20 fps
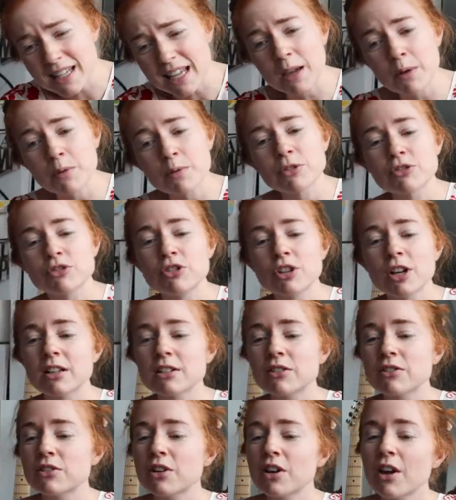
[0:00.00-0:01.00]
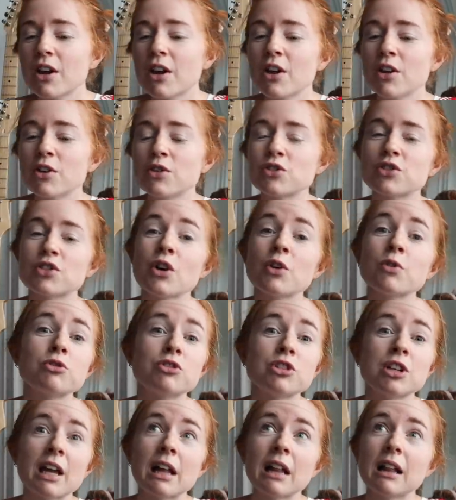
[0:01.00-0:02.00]
Like, it was just so
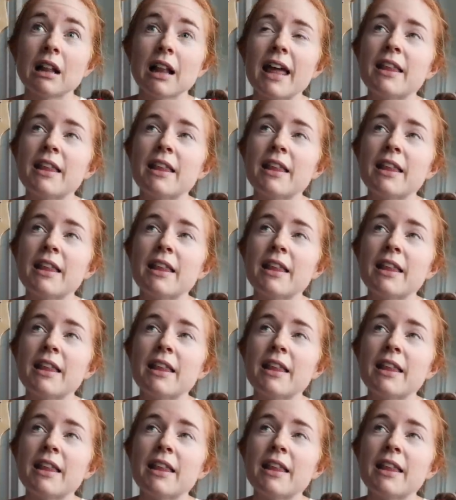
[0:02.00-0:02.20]
chill.